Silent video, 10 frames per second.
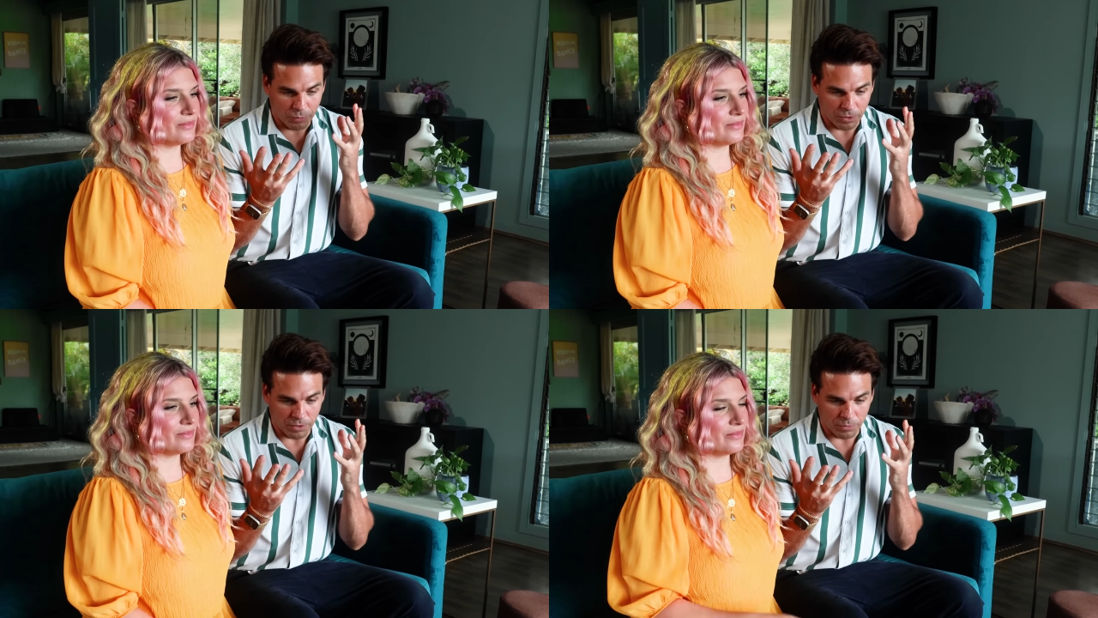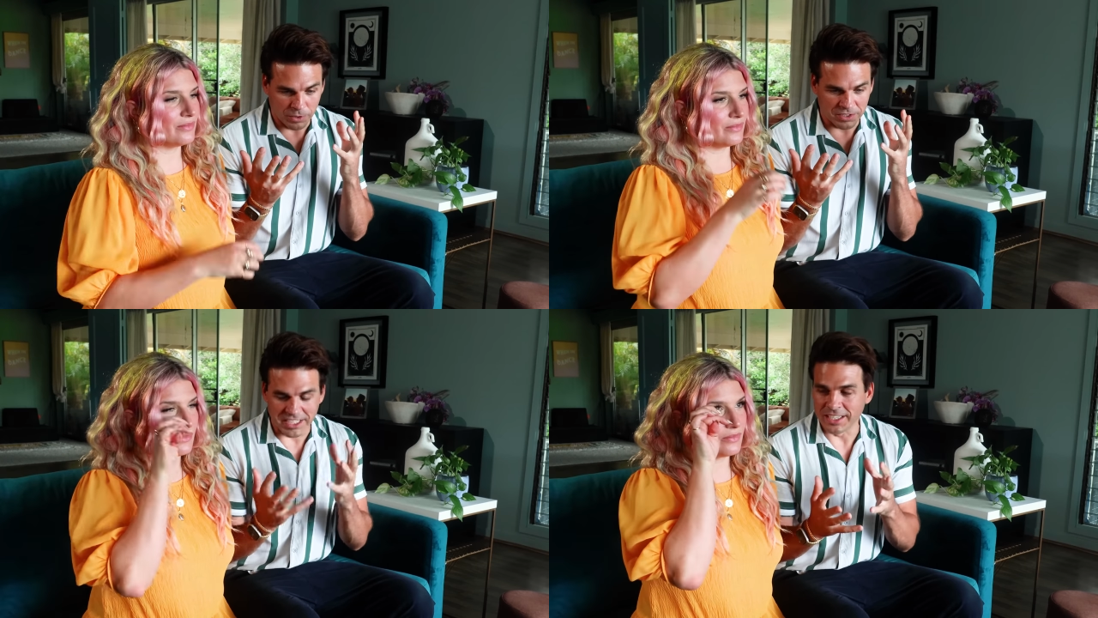Speaker 1: We're
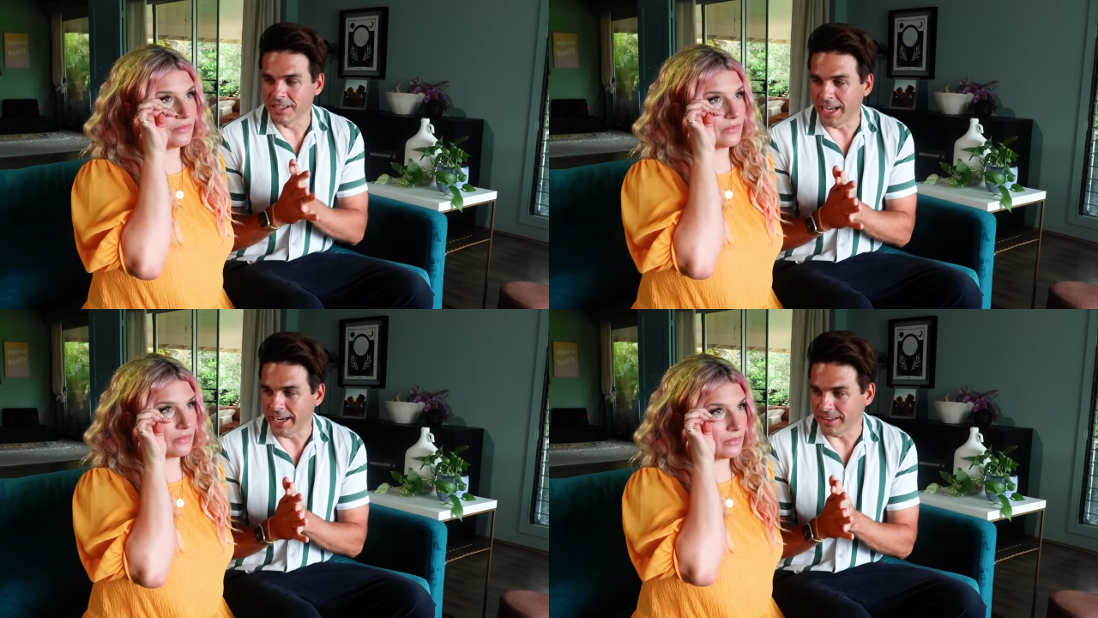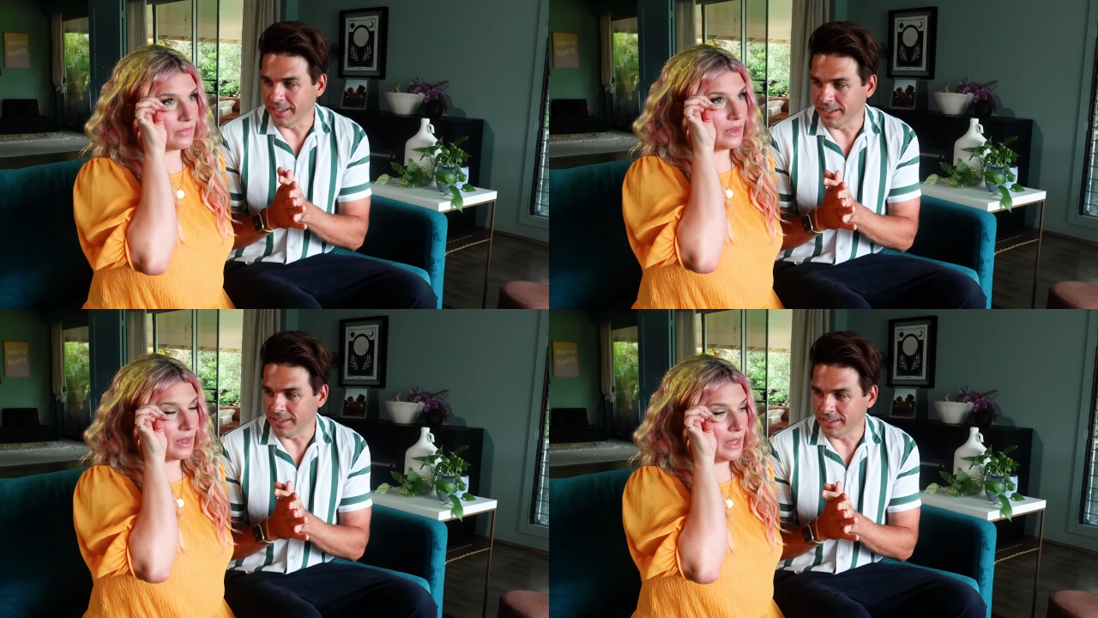we're seeing the light at the
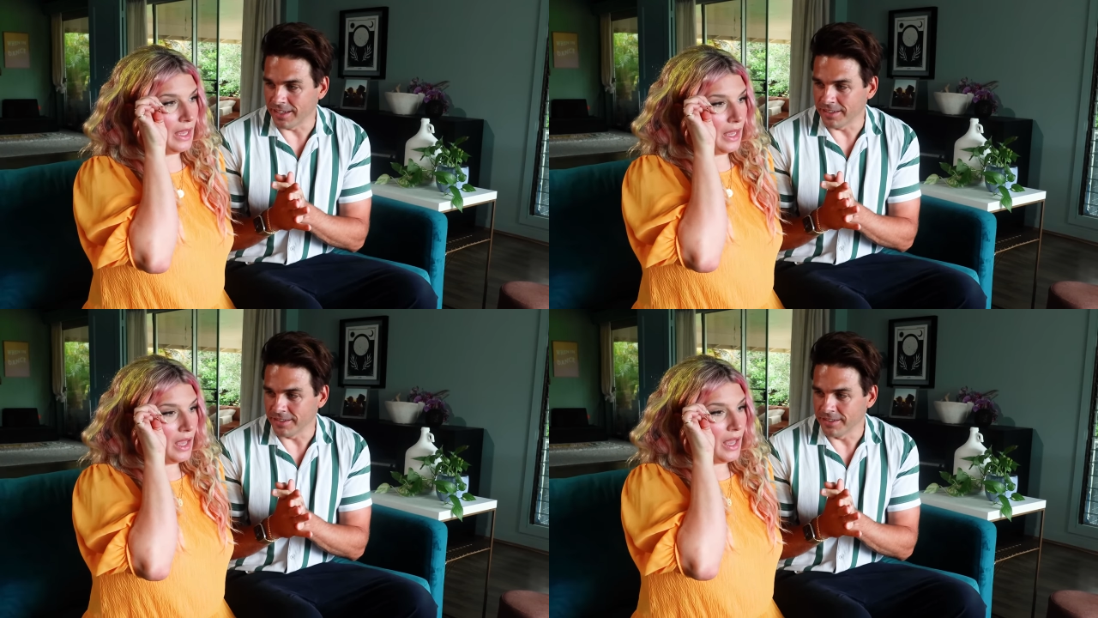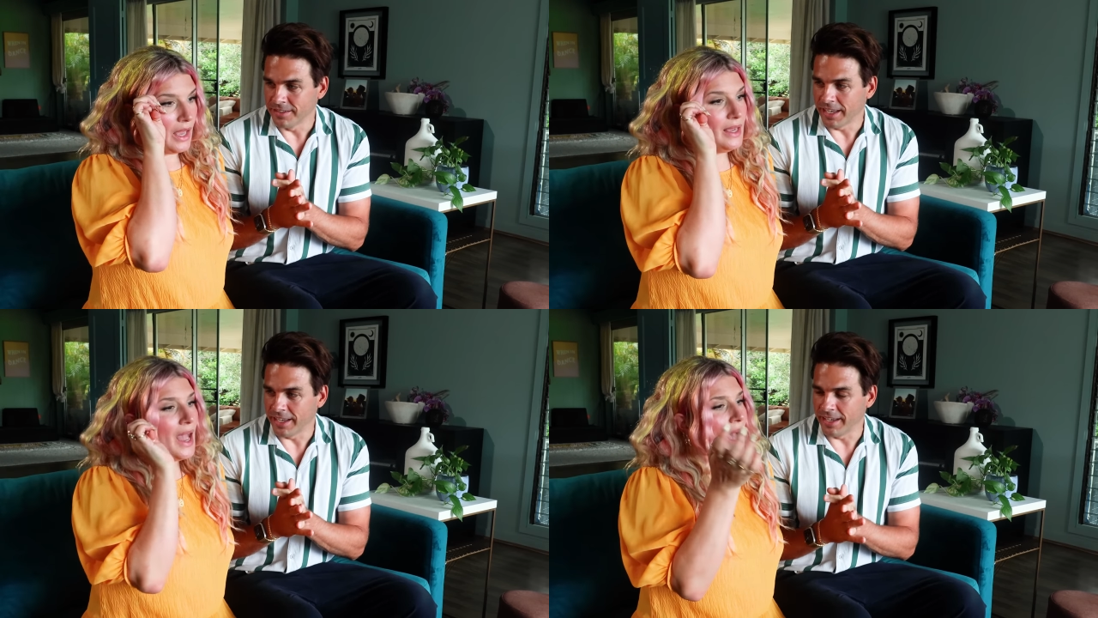end of the tunnel.
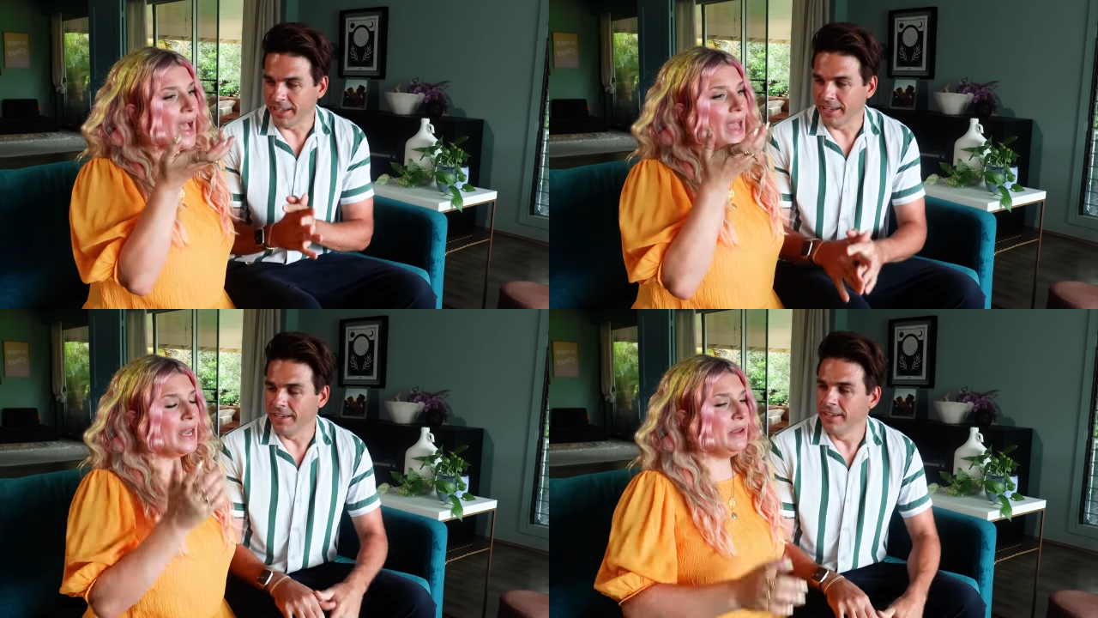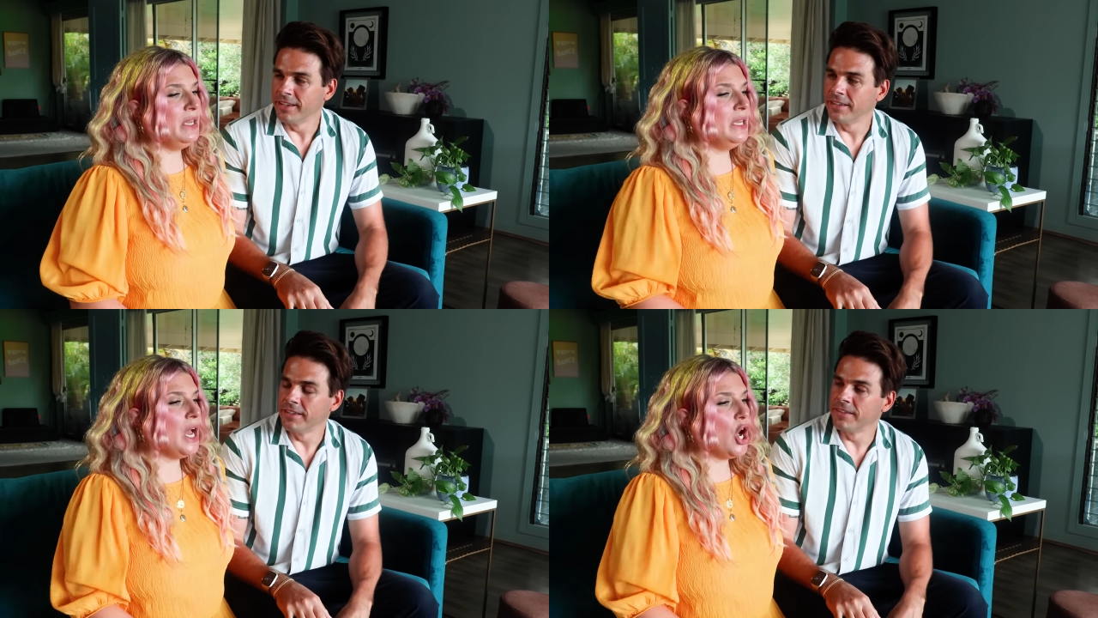
Speaker 2: Yeah, um, and I
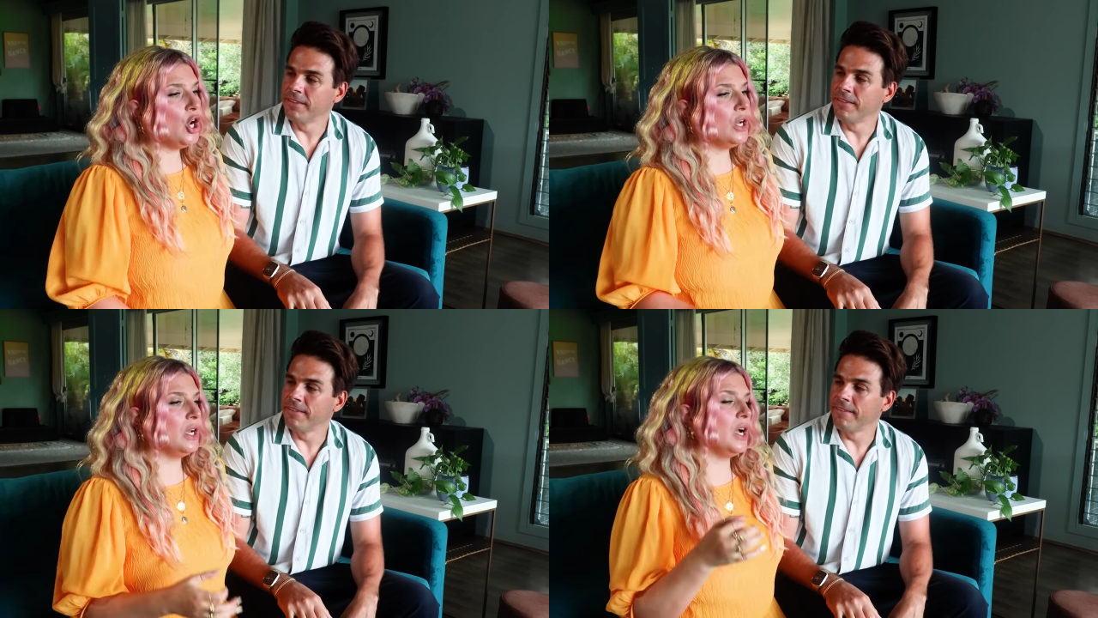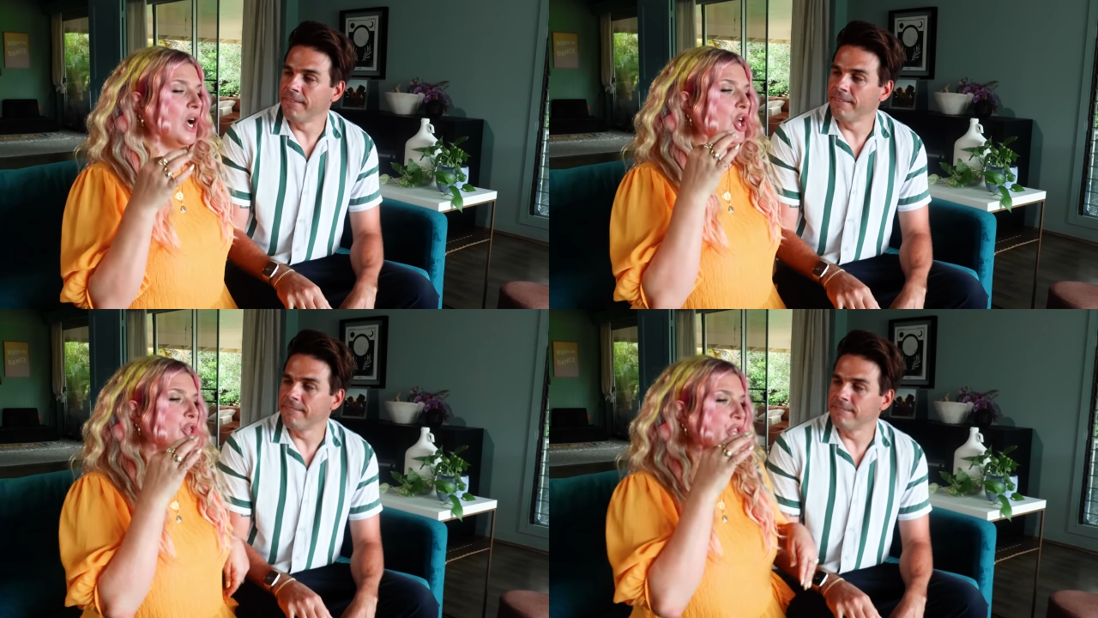mean
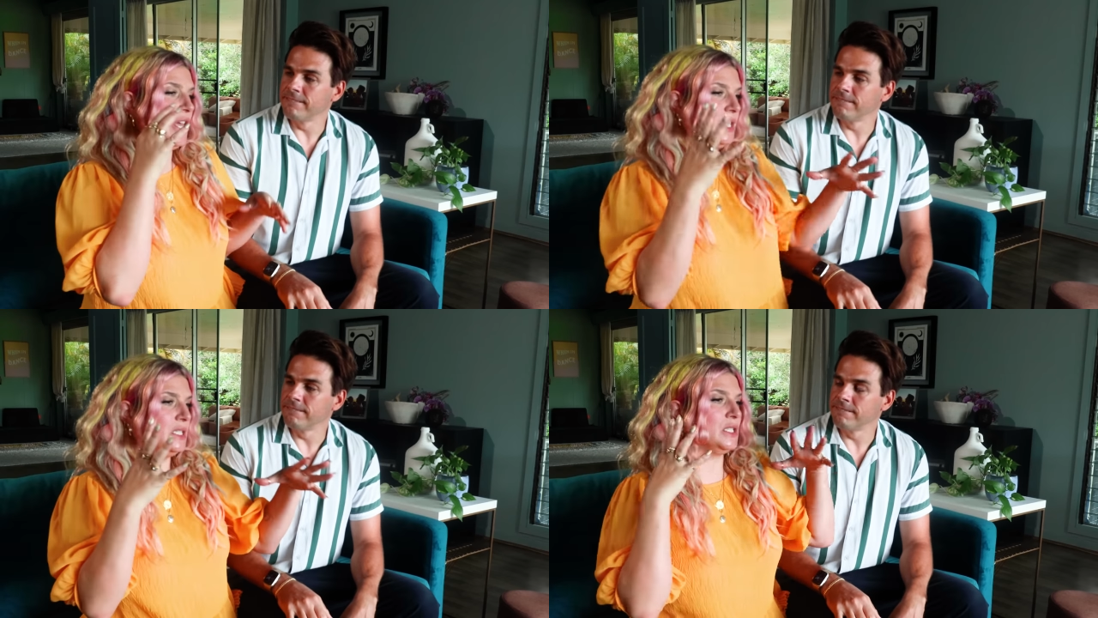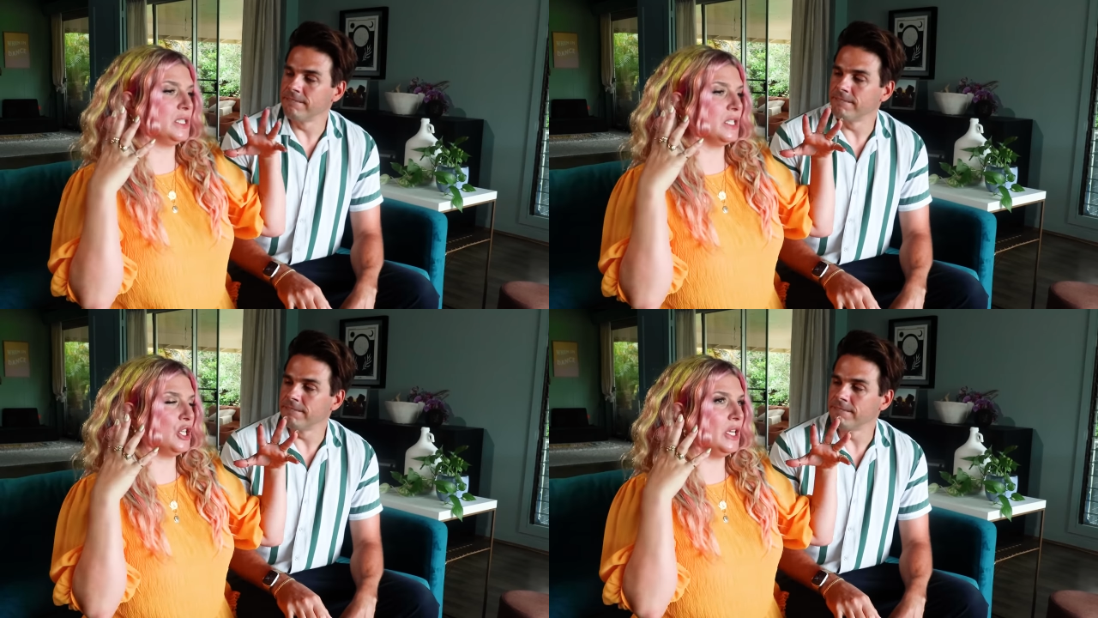this